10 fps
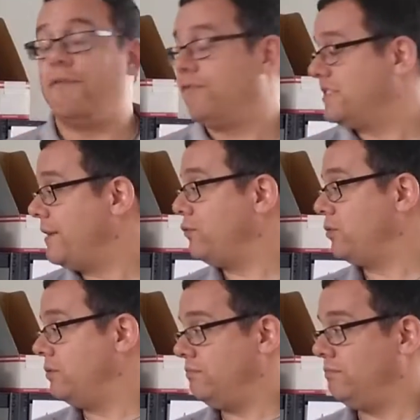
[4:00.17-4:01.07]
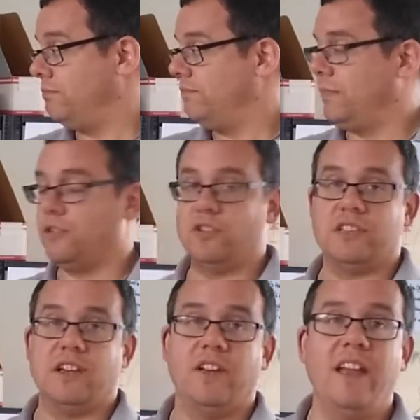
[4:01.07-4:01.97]
have several, as you
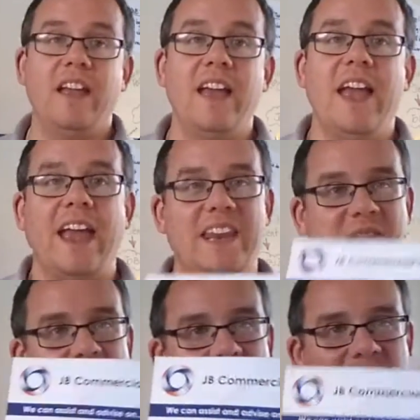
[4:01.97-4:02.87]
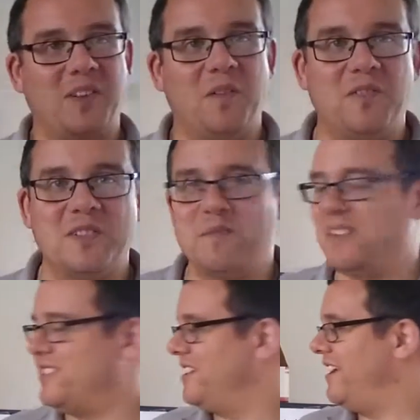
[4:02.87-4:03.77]
can see on there, it is a product I offer, as I
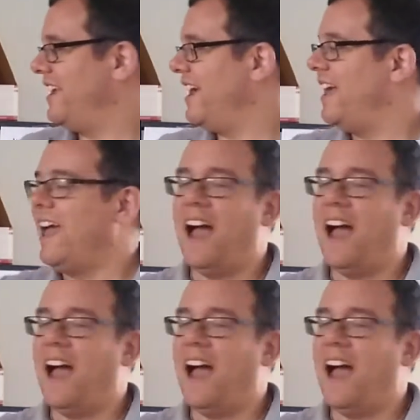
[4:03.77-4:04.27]
mentioned earlier.